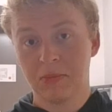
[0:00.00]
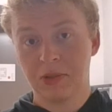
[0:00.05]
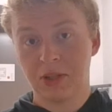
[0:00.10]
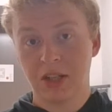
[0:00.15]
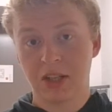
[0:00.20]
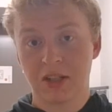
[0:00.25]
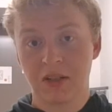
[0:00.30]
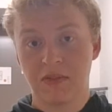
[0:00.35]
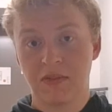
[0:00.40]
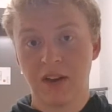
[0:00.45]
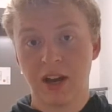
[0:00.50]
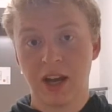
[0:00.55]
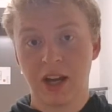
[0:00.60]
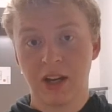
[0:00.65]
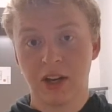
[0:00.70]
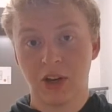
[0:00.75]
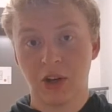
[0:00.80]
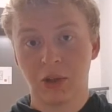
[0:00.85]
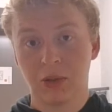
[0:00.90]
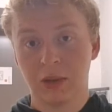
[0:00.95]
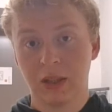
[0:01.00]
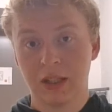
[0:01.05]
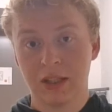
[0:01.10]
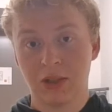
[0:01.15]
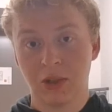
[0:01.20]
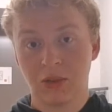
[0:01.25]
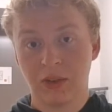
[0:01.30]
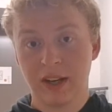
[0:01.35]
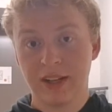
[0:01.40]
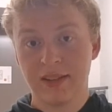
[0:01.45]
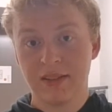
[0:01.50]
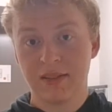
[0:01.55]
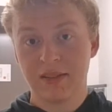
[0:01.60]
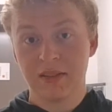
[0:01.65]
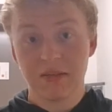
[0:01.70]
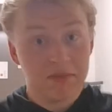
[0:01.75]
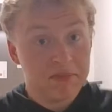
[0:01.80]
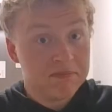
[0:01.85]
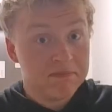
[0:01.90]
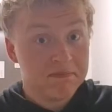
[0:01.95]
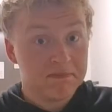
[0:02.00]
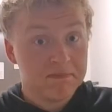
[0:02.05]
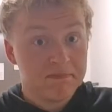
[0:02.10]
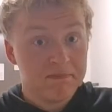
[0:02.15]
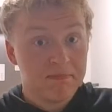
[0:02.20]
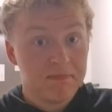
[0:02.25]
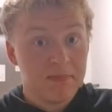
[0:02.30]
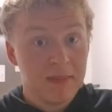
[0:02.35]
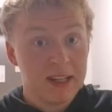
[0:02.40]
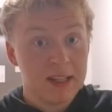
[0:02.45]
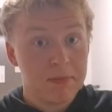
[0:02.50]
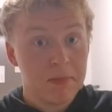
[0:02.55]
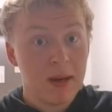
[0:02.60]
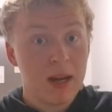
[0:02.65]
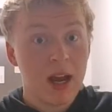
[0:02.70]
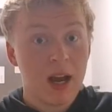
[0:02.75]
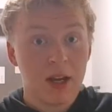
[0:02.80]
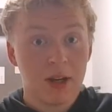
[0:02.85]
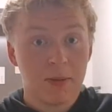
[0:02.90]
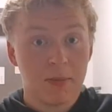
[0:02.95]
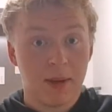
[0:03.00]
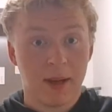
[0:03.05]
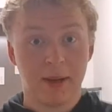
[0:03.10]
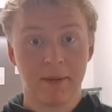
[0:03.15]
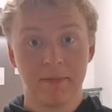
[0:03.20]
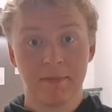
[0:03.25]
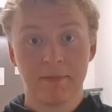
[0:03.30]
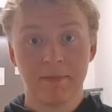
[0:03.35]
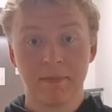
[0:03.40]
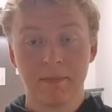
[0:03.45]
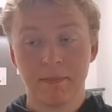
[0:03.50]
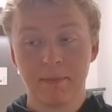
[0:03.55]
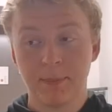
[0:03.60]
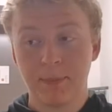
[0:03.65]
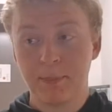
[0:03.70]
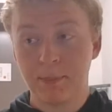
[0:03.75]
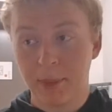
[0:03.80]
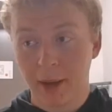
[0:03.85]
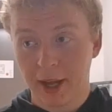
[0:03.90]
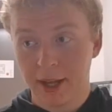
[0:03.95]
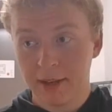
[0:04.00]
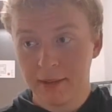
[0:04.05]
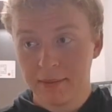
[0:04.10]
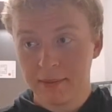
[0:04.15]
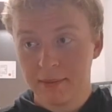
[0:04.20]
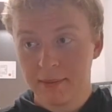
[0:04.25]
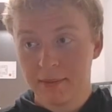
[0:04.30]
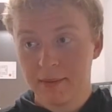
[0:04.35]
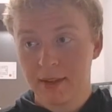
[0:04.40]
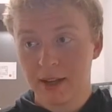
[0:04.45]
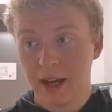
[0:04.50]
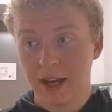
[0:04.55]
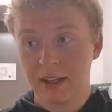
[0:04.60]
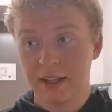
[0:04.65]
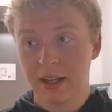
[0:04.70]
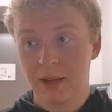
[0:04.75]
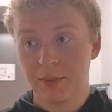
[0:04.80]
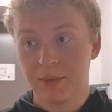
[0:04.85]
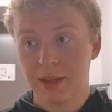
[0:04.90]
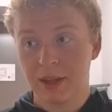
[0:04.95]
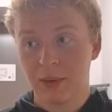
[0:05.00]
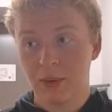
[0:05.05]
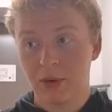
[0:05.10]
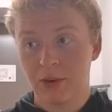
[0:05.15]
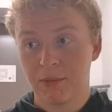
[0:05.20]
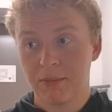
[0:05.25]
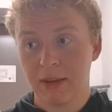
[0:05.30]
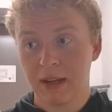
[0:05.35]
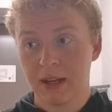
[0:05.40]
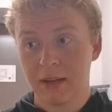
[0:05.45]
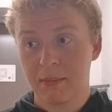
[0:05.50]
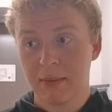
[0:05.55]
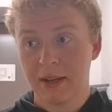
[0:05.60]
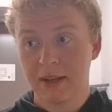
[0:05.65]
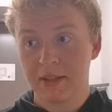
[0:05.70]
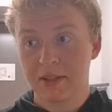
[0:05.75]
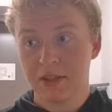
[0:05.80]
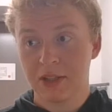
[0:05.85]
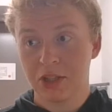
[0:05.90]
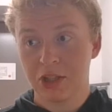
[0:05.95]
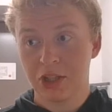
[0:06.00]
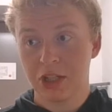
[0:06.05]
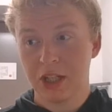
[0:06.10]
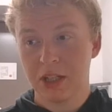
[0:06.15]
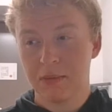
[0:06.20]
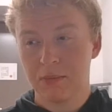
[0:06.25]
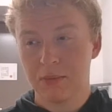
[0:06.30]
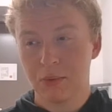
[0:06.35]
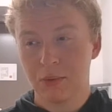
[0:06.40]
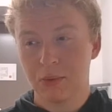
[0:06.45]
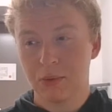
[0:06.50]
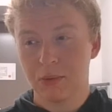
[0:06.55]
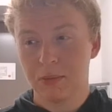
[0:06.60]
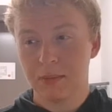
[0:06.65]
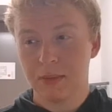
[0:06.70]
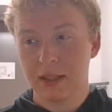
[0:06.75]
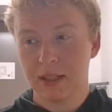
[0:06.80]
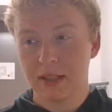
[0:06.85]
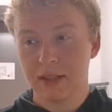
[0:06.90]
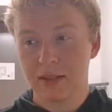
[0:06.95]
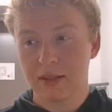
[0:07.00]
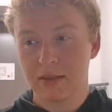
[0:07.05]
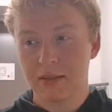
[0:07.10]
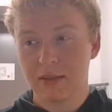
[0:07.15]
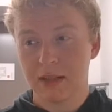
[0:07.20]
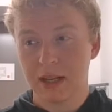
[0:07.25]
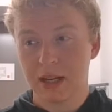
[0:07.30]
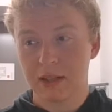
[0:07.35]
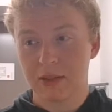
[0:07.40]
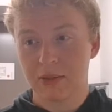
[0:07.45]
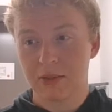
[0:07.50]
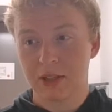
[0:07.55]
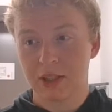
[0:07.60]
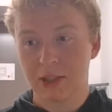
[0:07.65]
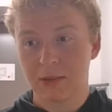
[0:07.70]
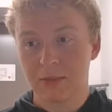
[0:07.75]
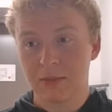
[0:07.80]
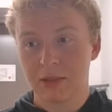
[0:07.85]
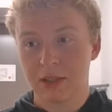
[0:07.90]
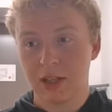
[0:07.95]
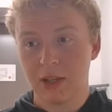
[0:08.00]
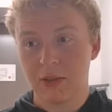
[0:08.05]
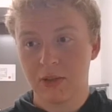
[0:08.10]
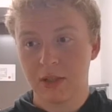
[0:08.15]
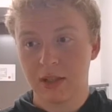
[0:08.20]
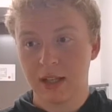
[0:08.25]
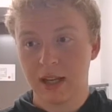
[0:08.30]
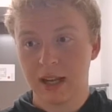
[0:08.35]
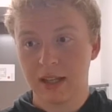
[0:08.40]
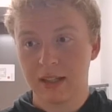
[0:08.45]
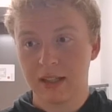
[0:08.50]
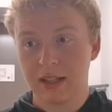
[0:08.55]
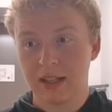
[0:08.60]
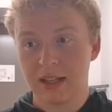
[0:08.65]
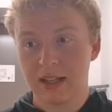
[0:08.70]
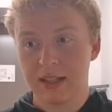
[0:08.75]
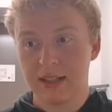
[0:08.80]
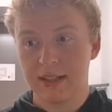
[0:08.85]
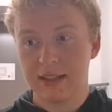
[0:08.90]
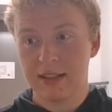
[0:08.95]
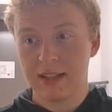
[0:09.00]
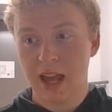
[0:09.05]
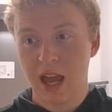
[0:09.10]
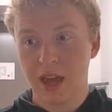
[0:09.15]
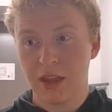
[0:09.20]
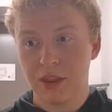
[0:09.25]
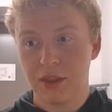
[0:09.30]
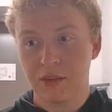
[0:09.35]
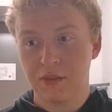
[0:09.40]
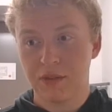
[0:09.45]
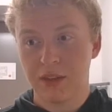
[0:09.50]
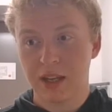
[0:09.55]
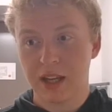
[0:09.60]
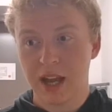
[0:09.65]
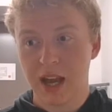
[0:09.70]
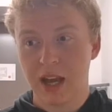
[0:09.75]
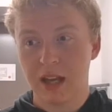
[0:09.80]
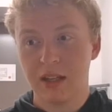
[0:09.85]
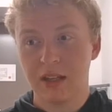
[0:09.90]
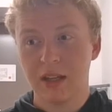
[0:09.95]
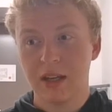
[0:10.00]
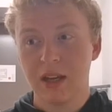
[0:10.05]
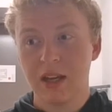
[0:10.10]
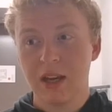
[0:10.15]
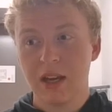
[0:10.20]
justify early Tourette's is beyond me. But I doubt that would have made it past the gene pool, because exorcisms usually ended in death if they got